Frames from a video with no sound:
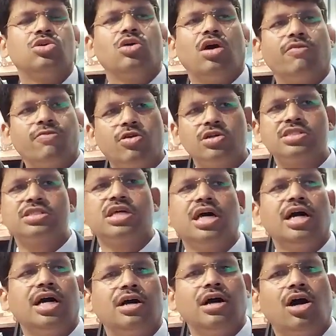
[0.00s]
So of course,
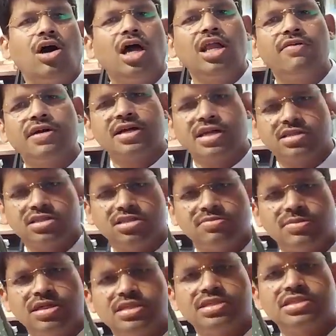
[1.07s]
all our
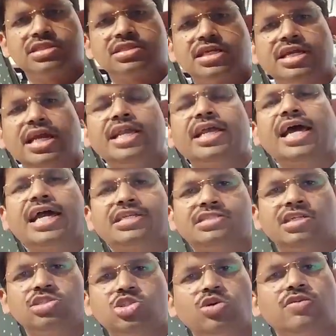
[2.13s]
customers get
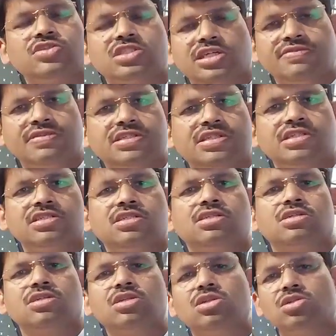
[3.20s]
access to our services
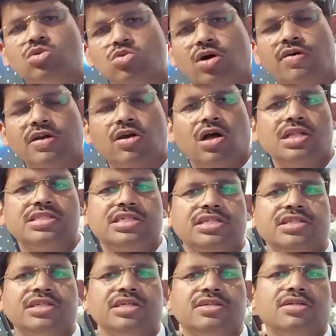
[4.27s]
through our call
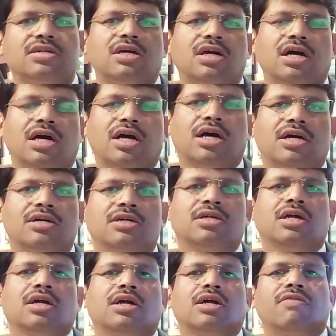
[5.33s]
center,
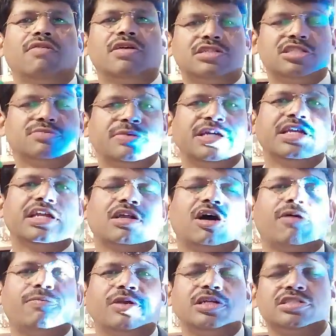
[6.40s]
which has been in
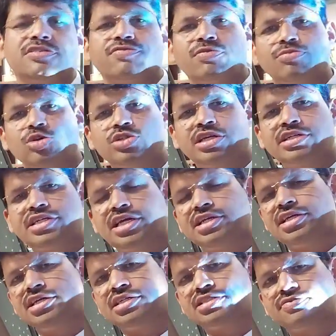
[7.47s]
operation for more than
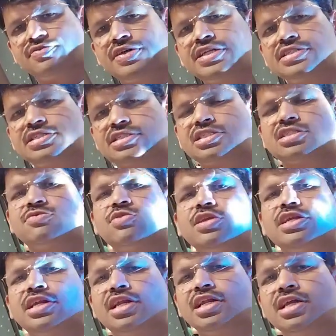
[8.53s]
10 years, very
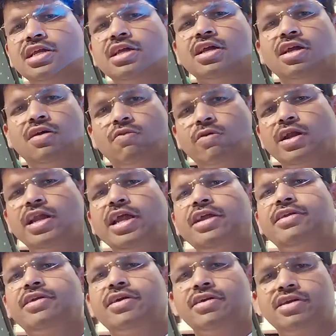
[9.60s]
successfully running
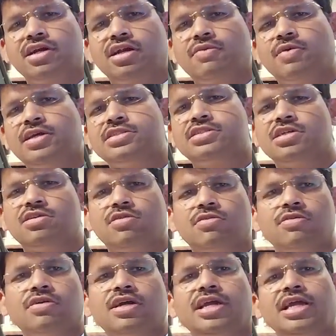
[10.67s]

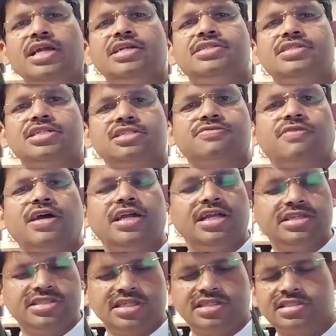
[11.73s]

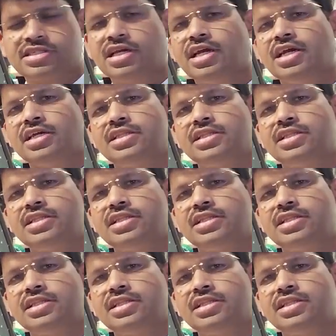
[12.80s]
1-800-10-86586.